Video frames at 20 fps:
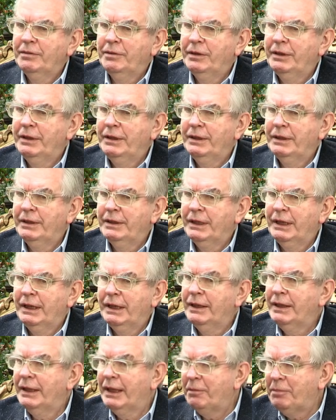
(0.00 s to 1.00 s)
with
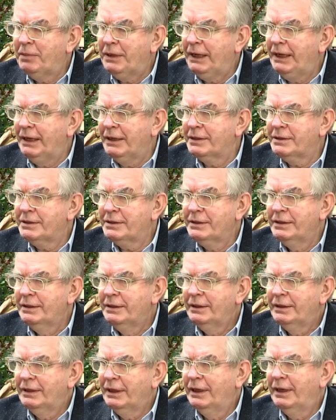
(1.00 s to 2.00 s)
their place,
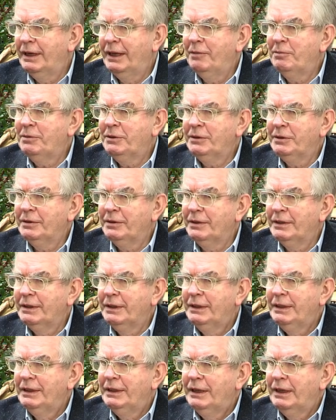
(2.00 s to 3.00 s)
their neighborhood,
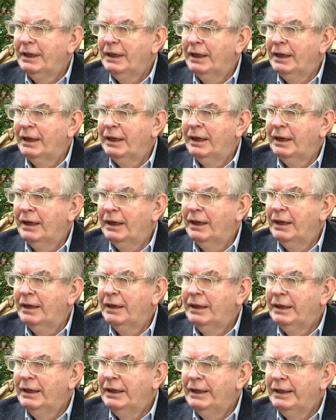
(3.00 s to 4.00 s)

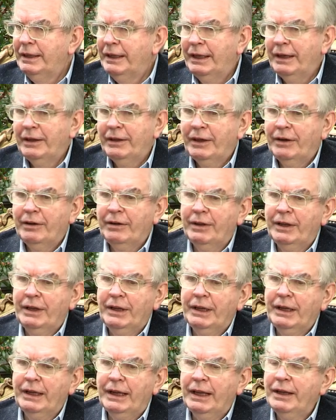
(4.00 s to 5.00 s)
the
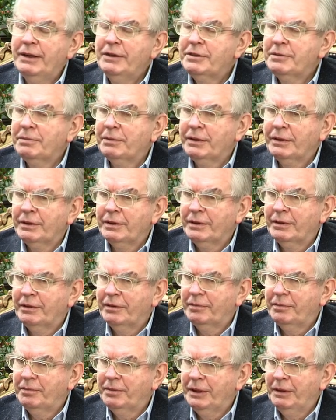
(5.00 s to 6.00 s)
engagement
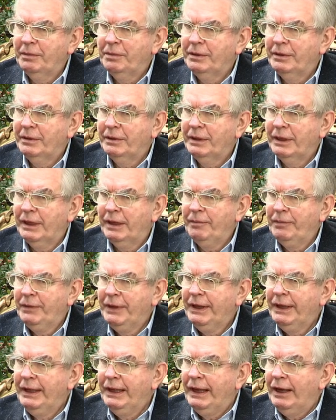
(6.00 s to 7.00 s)
of people.
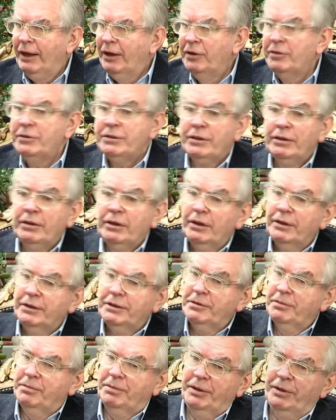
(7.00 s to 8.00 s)
Owes a lot
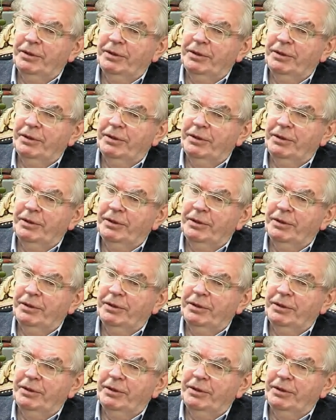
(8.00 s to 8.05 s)
to